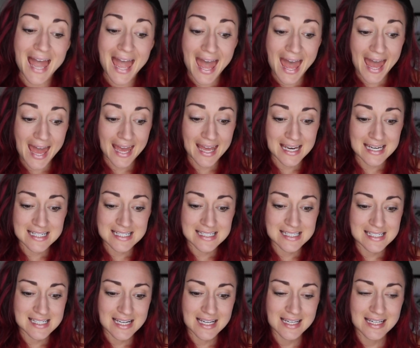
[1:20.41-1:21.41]

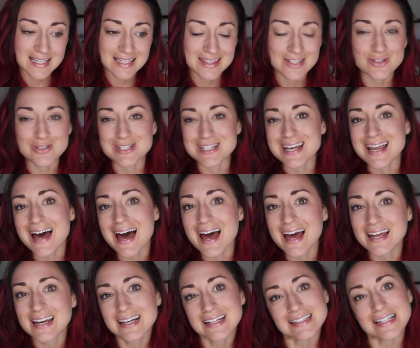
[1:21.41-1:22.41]
And there's
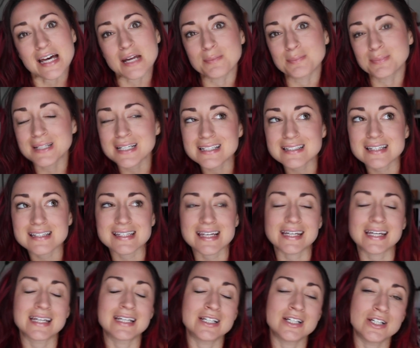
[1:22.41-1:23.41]
not a lot of places I
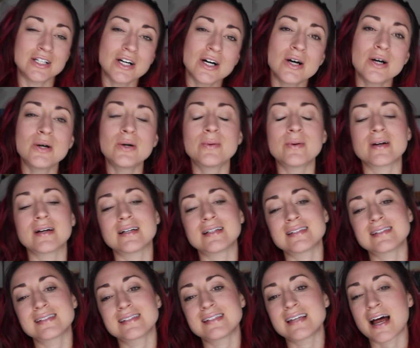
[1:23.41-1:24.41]
can go where
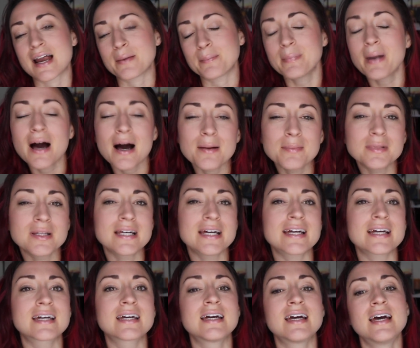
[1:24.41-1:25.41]
it's not
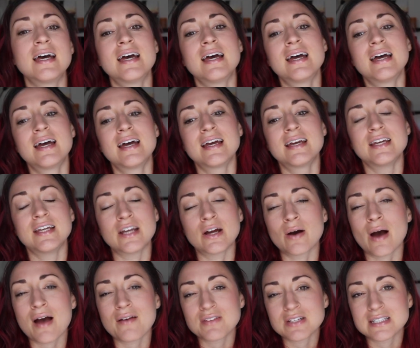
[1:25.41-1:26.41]
public. You know,
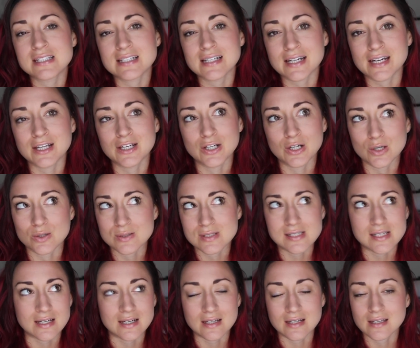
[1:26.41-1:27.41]
obviously I can go
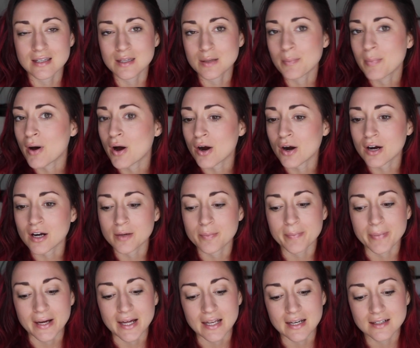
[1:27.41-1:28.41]
sit in the park,
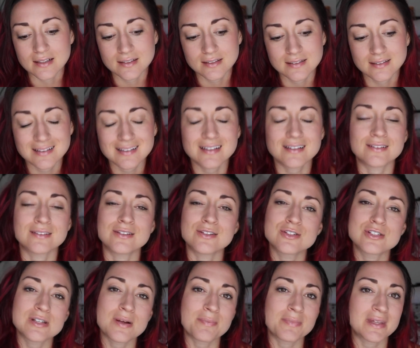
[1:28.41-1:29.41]
but I don't know,
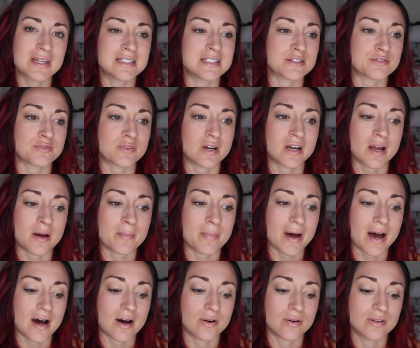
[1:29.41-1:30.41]
there's something different
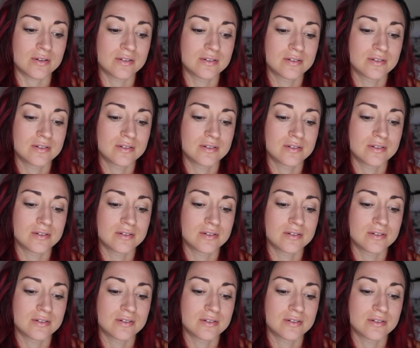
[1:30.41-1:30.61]
about